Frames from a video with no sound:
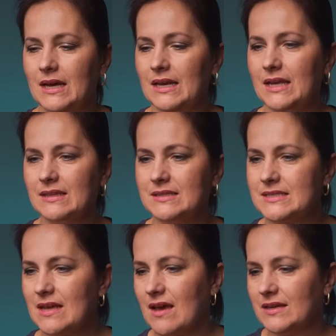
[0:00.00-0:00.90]
I like the
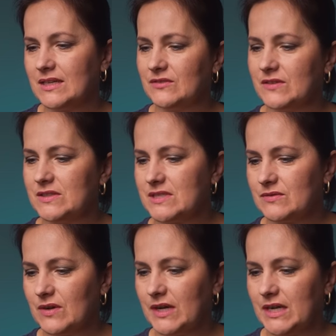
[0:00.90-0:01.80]
design, it
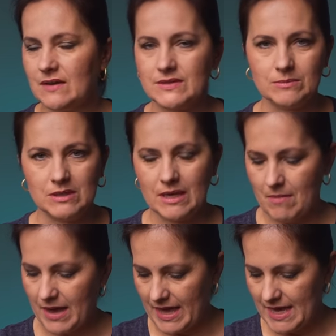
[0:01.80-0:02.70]
feels very comfortable in
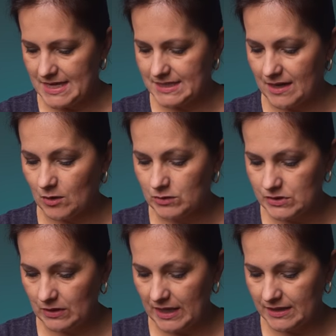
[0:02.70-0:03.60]
my hand. I
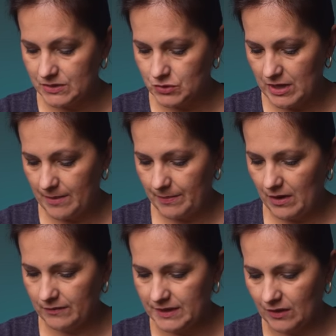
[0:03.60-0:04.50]
also like the
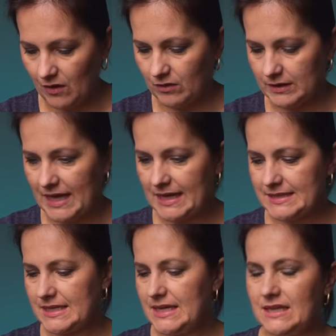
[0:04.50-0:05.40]
tripod with the long
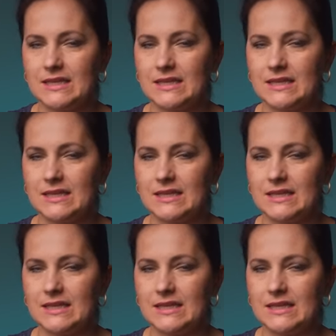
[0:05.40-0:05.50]
legs.